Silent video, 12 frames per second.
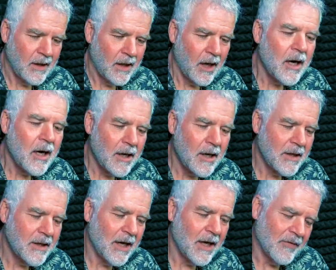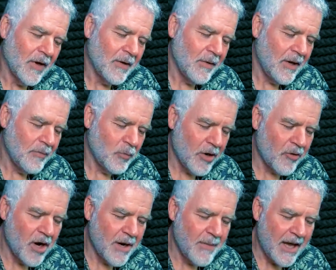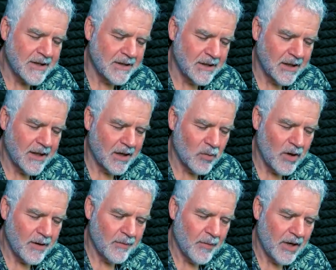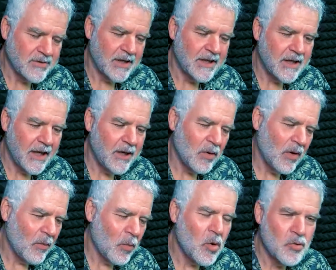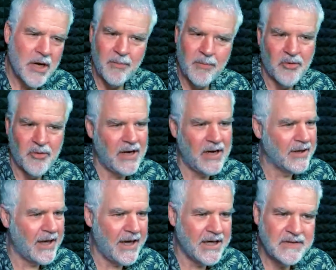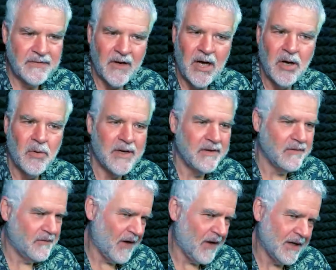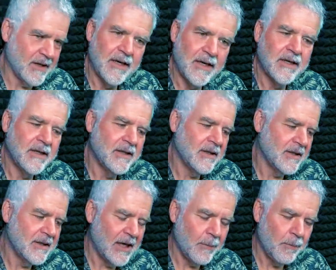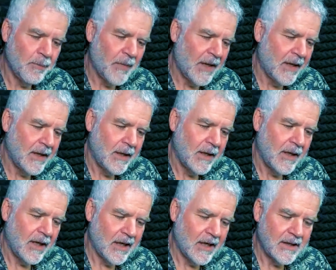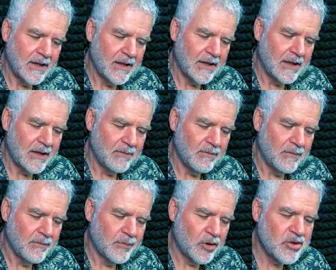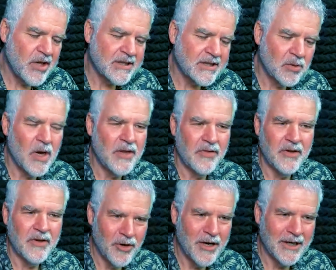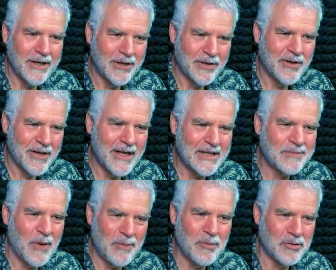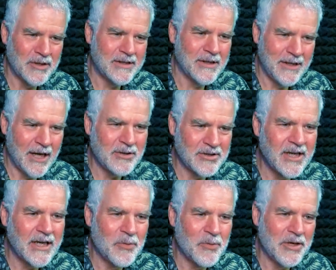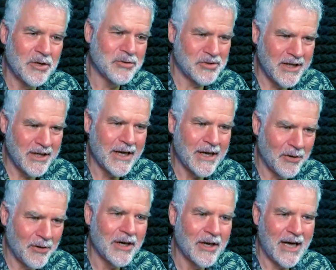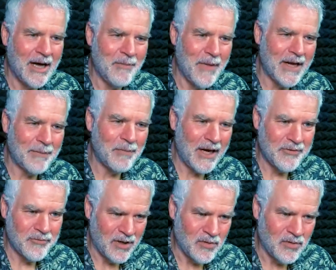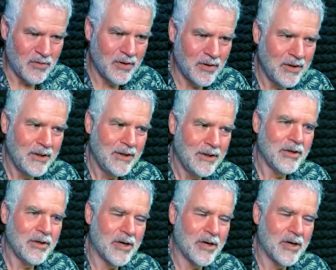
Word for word: Uh, yeah, uh, where I'm at, and I think we're most, it, it, it will come around cash flow and yep. funding, and um, um because that's the one that really gets people to, you know, suddenly when you're sitting there going, I can't make payroll, mm-hmm. you